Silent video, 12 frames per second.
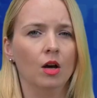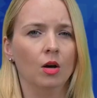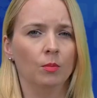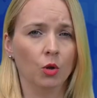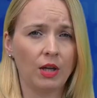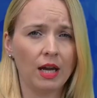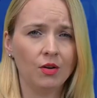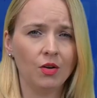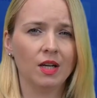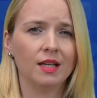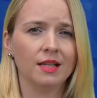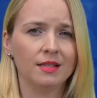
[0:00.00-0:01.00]

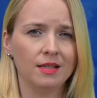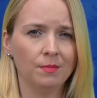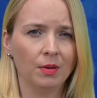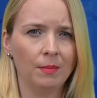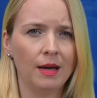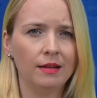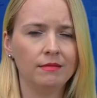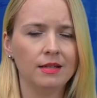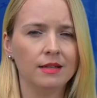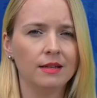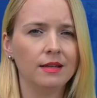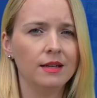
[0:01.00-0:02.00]
Bulgaria is
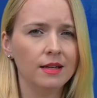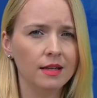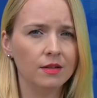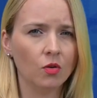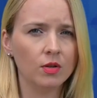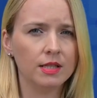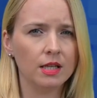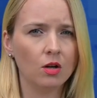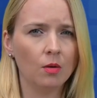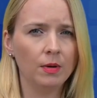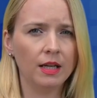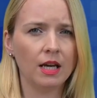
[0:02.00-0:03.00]
implementing e-invoicing
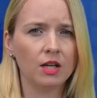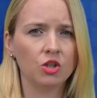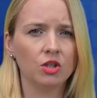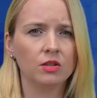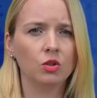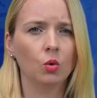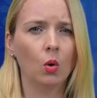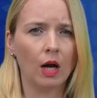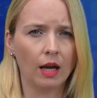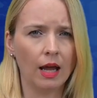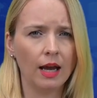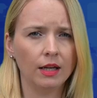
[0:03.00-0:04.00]
obligations to
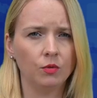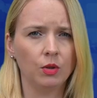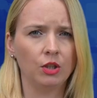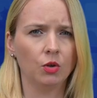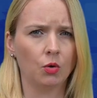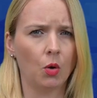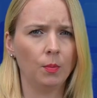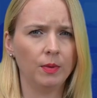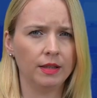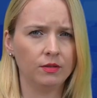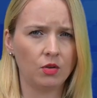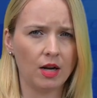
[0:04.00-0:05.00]
align with
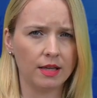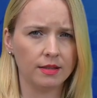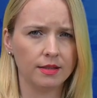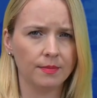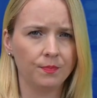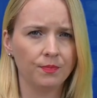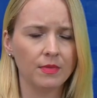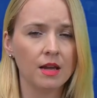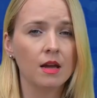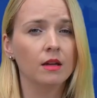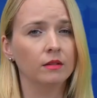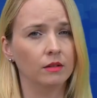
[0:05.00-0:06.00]
European trends.
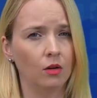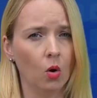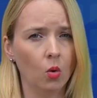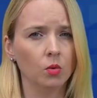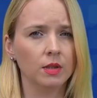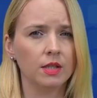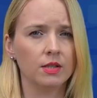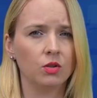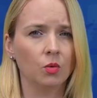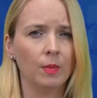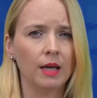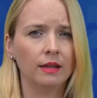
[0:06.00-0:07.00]
The goal is
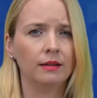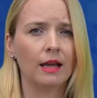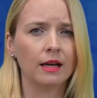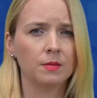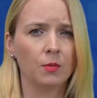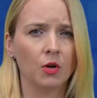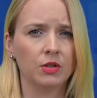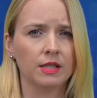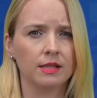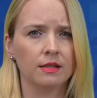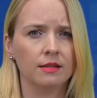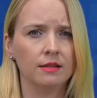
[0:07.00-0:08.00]
to make tax
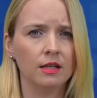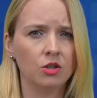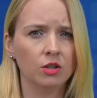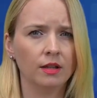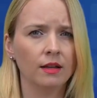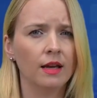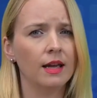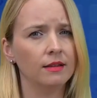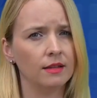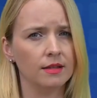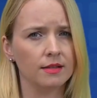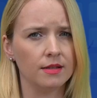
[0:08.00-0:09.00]
processes digital
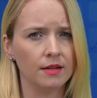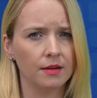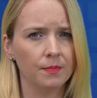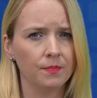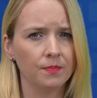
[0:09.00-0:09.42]
and easier.